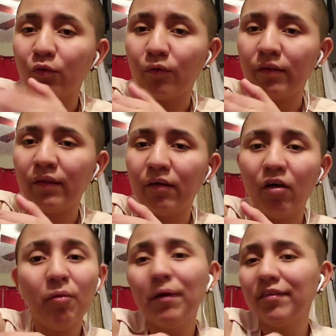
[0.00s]
So
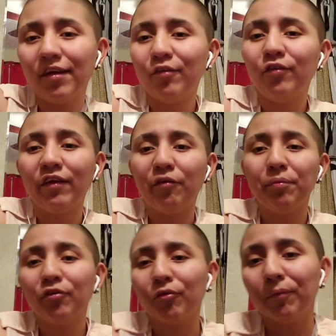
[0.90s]
all my tattoos have
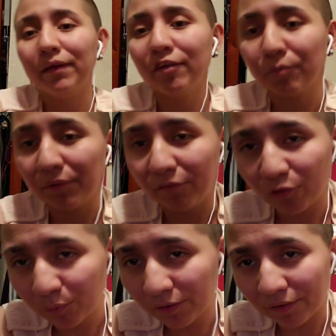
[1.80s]
special meanings, but
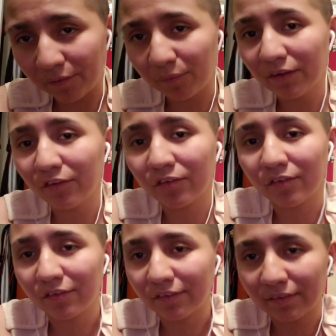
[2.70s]
if you want to watch
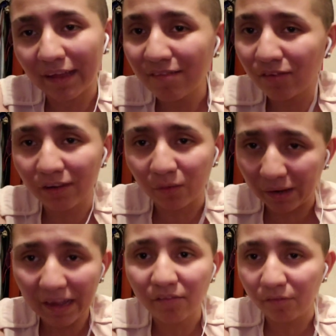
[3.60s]
that
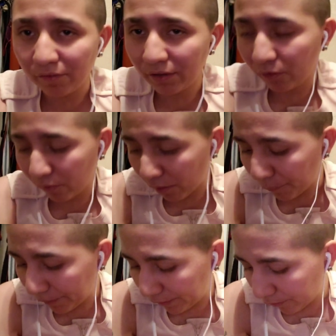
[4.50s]
video, I have a video
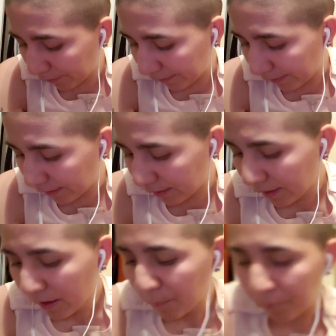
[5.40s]
already on that.
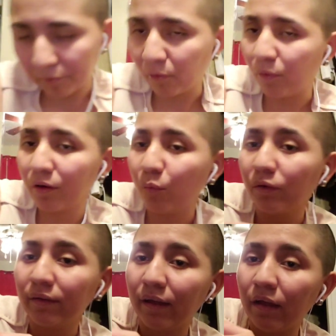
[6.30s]
But the only
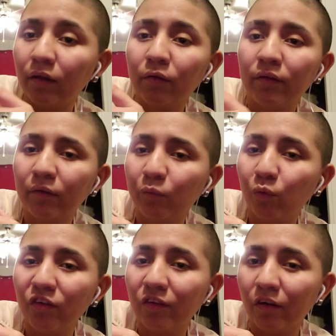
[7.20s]
one that
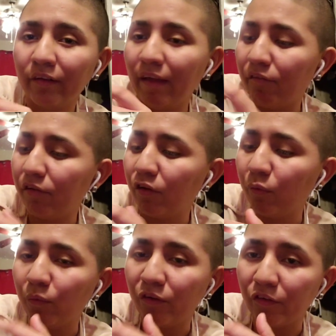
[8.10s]
wasn't on that
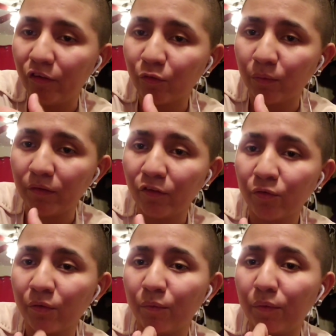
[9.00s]
video is this one.
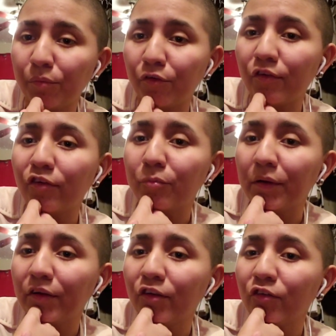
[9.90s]
This one represents
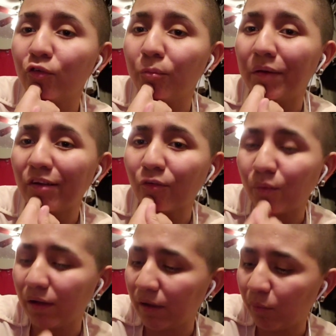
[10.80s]
my cousin who passed
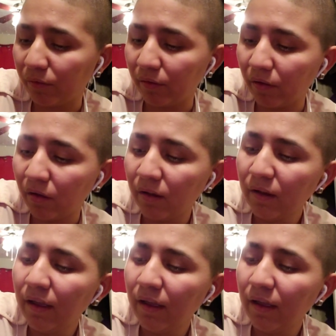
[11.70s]
away with the